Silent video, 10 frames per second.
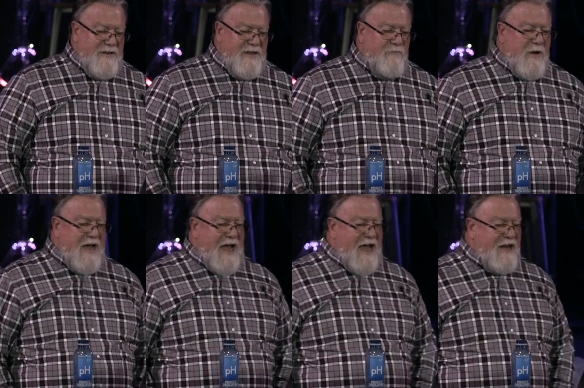If we
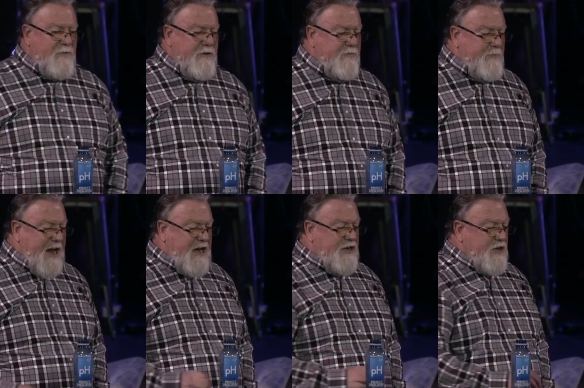hide, we
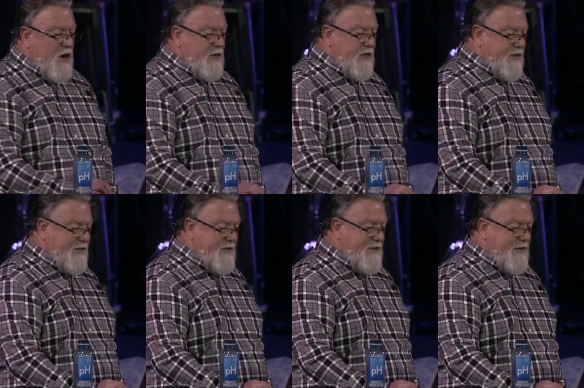remain in darkness.